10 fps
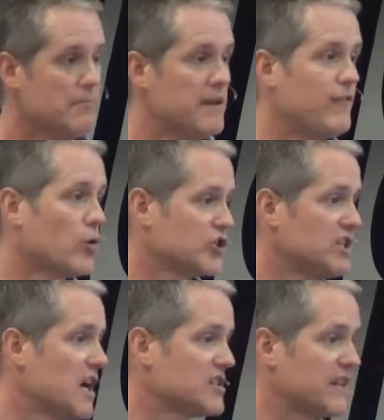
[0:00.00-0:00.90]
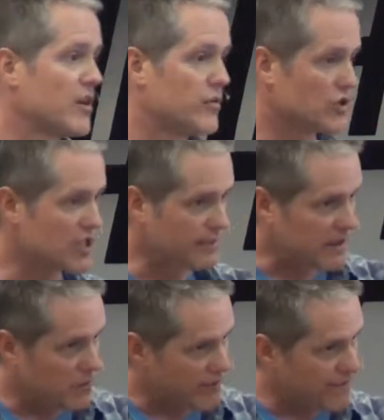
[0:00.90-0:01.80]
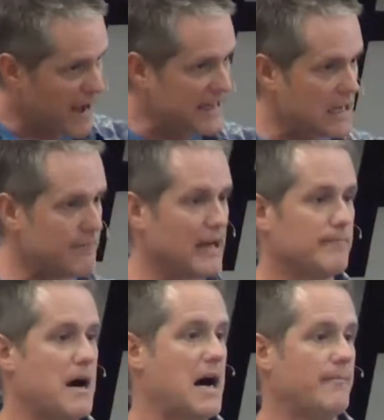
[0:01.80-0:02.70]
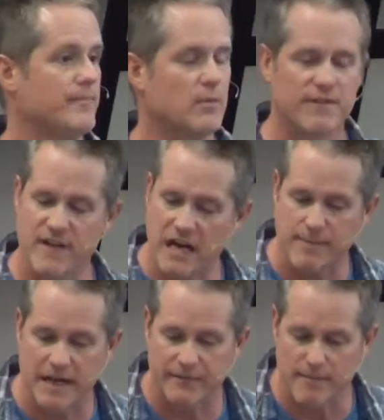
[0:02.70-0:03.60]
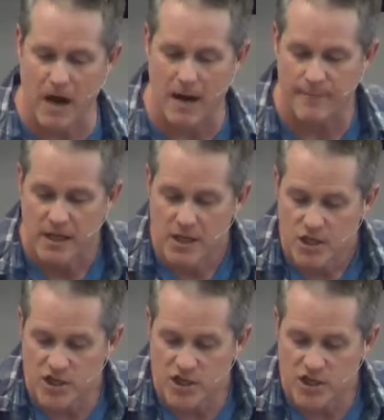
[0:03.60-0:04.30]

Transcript: Before she does that, though, there's something that we find out about a mom, and we find out about every mom.